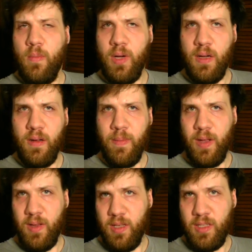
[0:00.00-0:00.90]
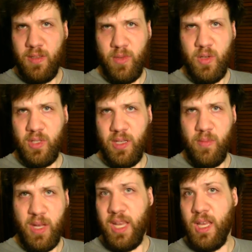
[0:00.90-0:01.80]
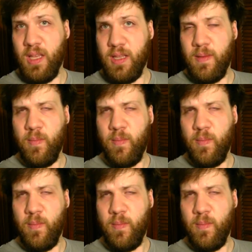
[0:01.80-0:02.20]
But know, this is mostly made